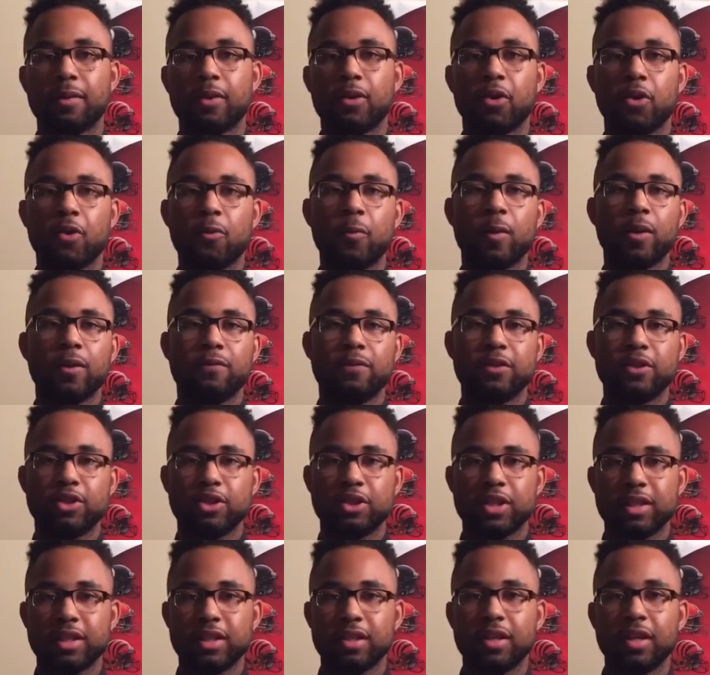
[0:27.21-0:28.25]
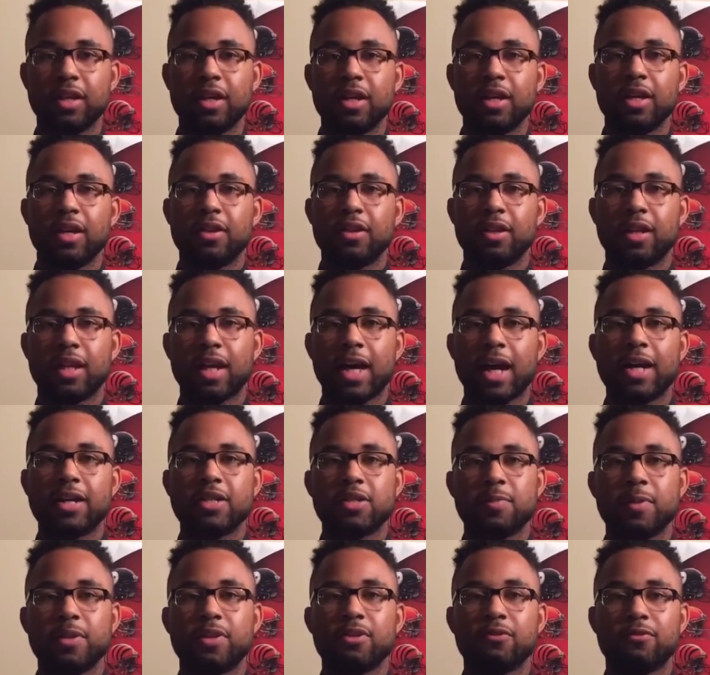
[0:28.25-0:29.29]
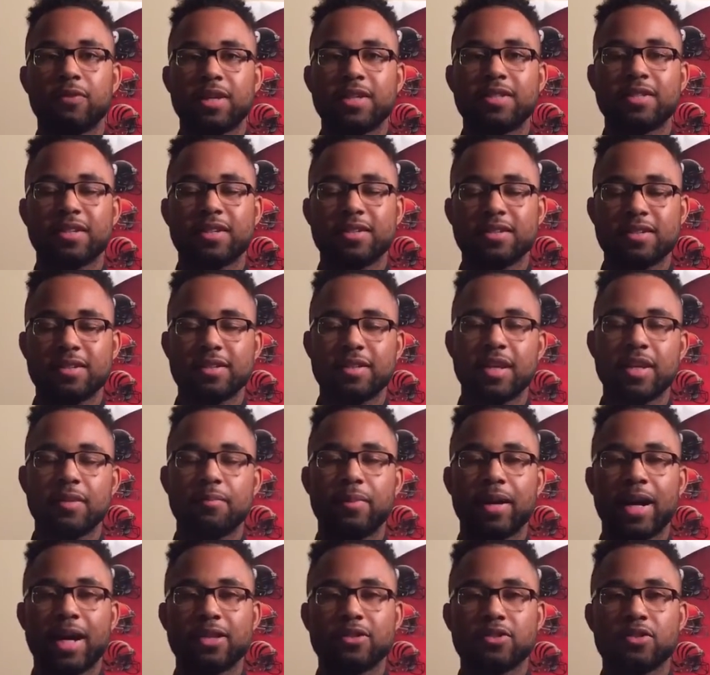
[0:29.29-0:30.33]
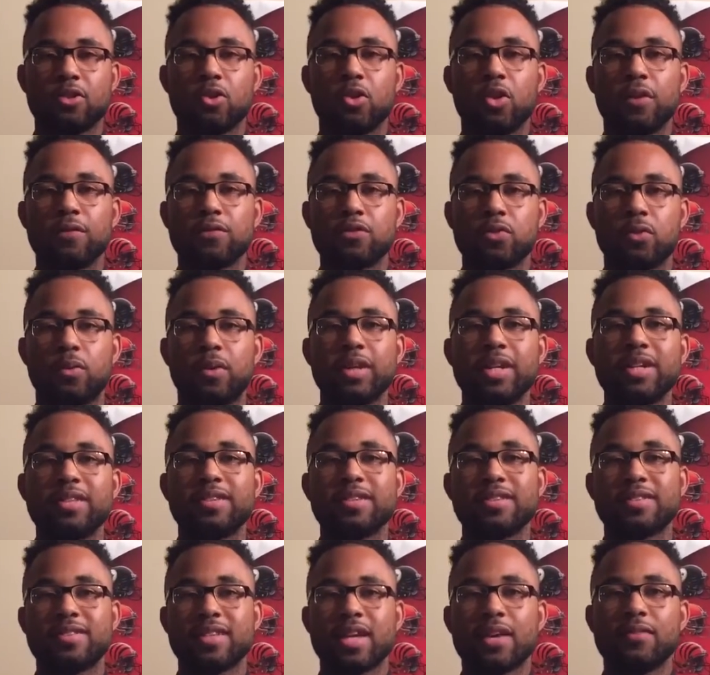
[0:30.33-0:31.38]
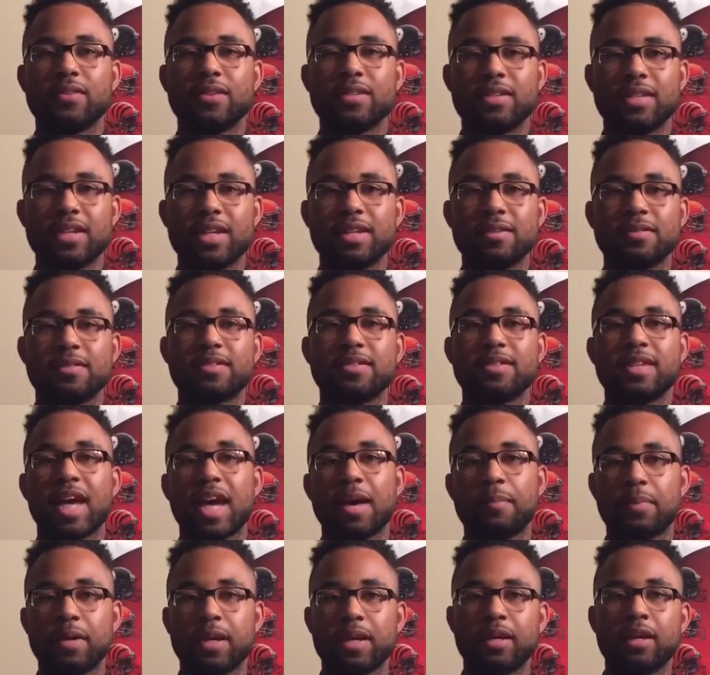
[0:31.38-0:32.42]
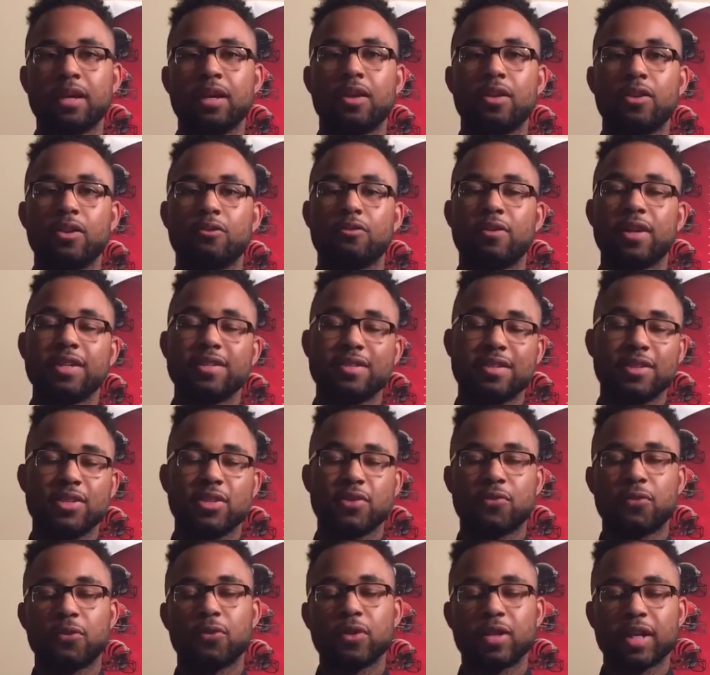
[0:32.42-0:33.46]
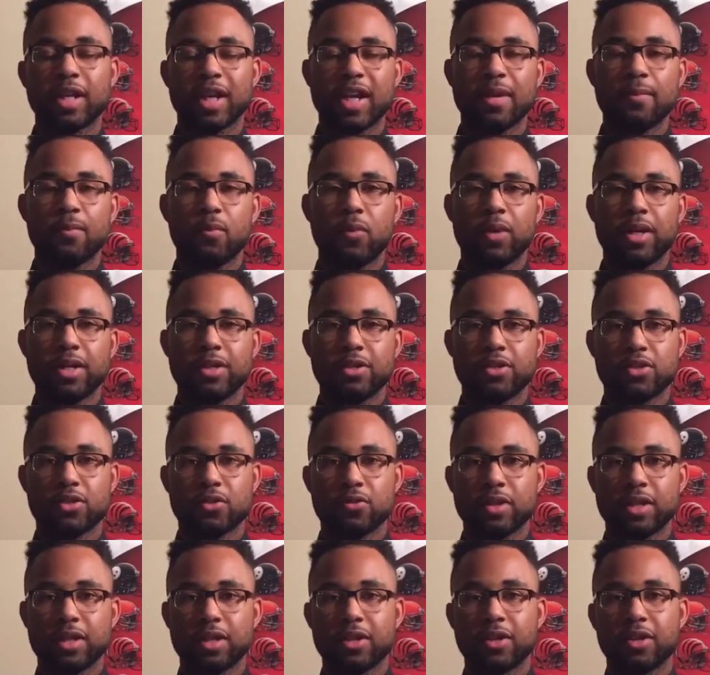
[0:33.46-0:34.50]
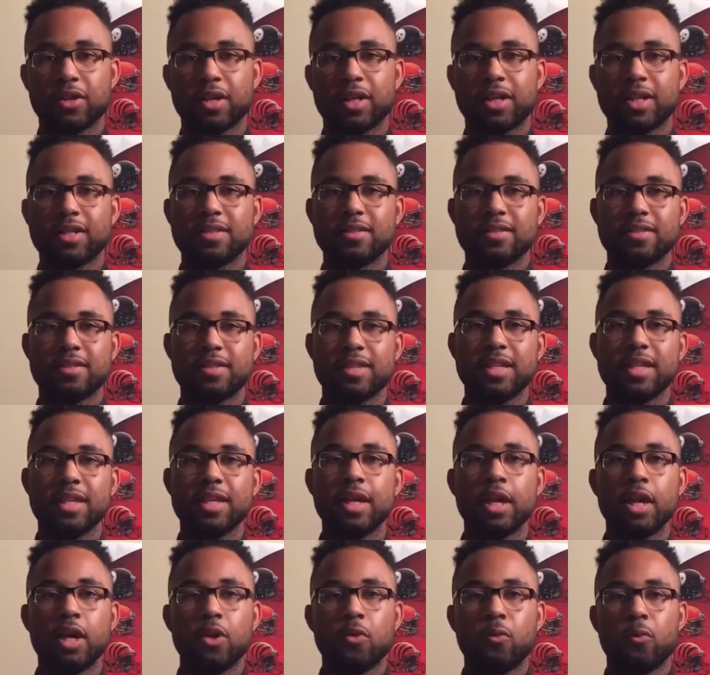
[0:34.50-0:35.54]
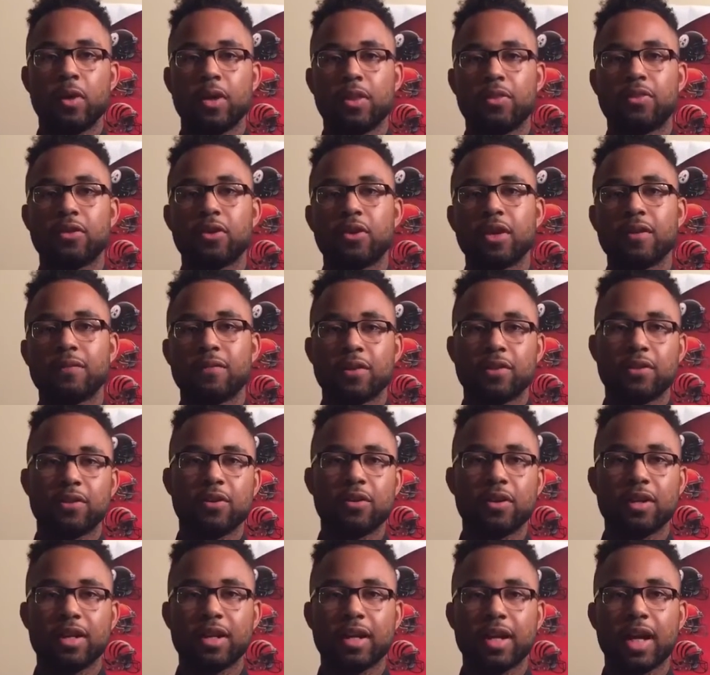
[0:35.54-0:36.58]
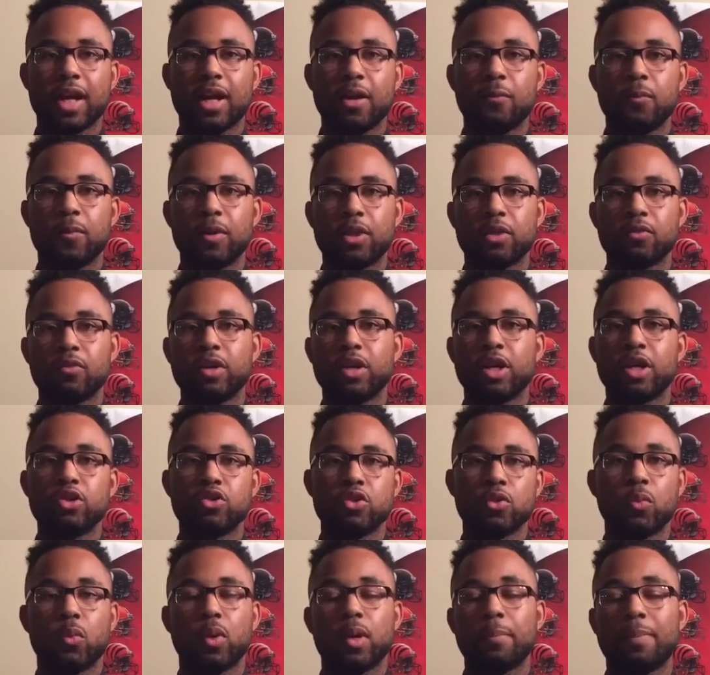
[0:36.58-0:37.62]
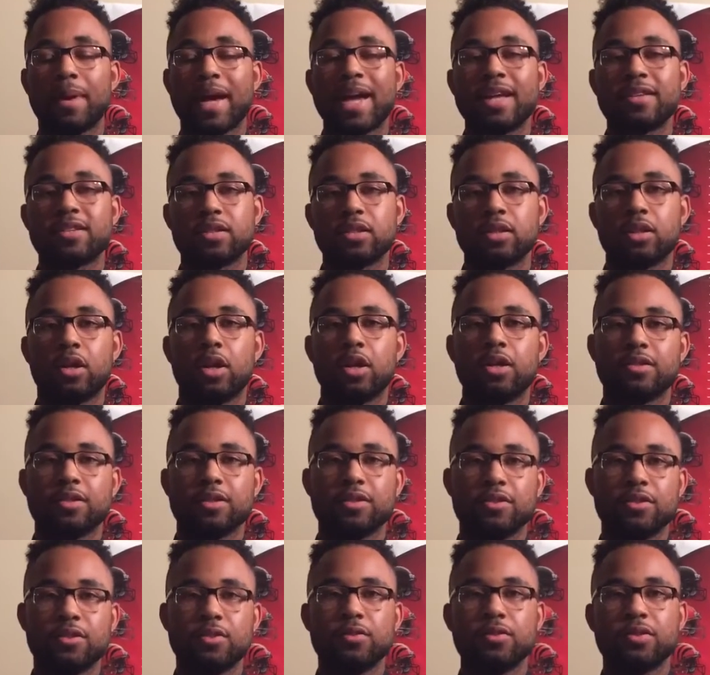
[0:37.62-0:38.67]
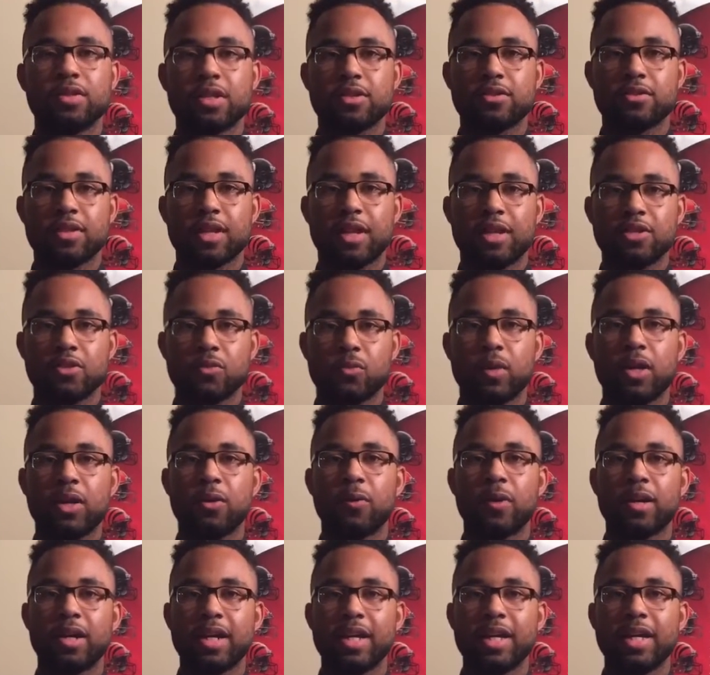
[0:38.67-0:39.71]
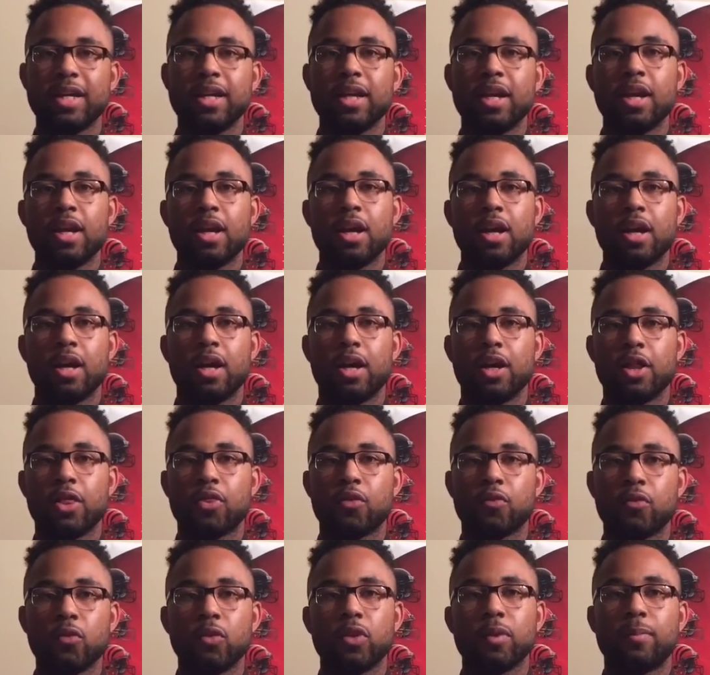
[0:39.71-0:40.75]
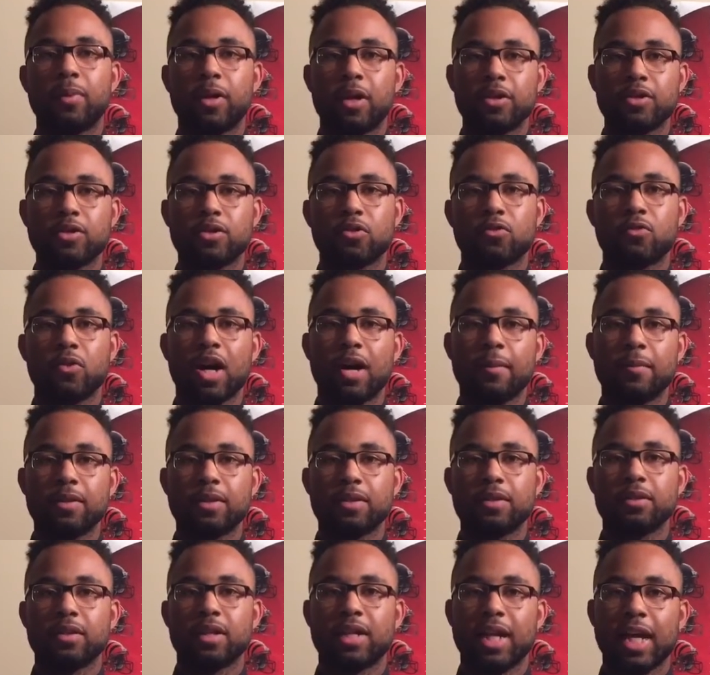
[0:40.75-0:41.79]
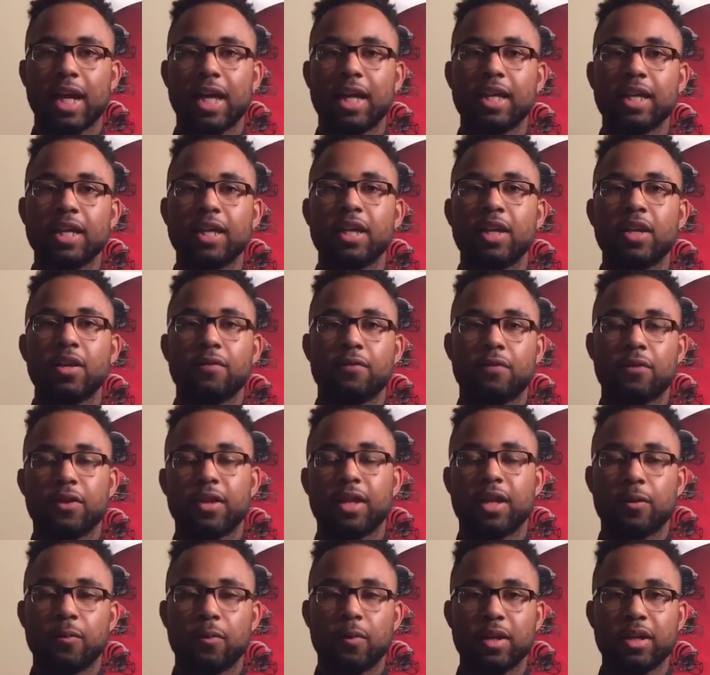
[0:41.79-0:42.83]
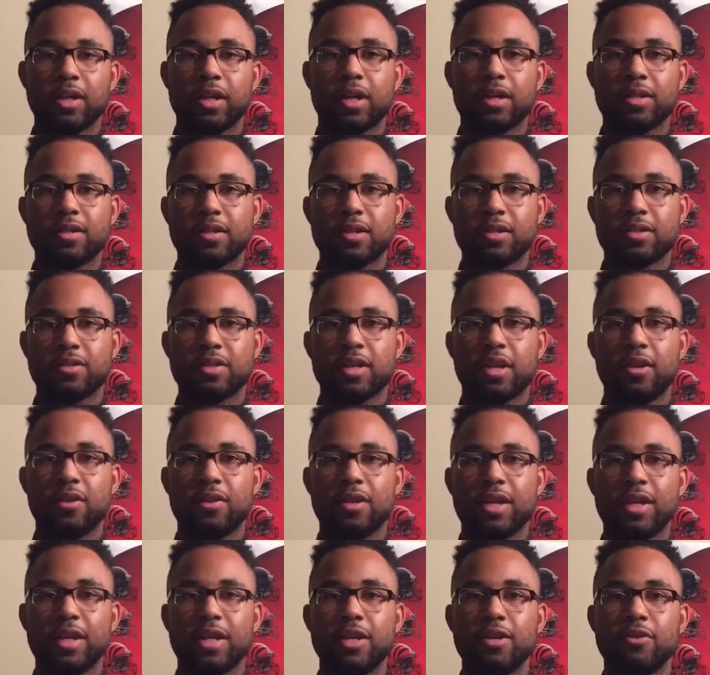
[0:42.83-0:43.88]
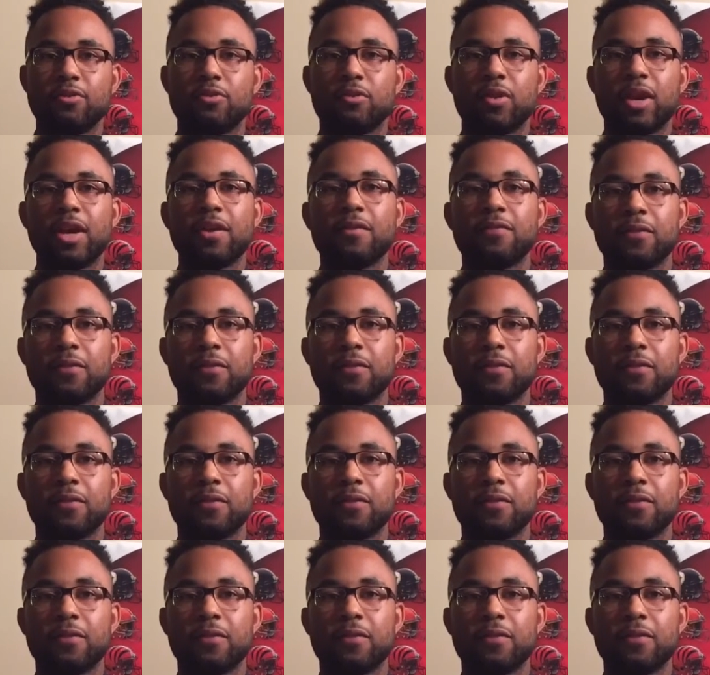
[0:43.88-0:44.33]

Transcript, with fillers: AM in Hopewell, Virginia. The Lions beat the Redskins today by a score of 20 to 17, snapping the Redskins' four-game winning streak. Kirk Cousins he went 30 for 39 with 301 passing yards and two touchdowns, one where he uh, threw the ball to Robert Kelley for that one-yard touchdown. Then he ran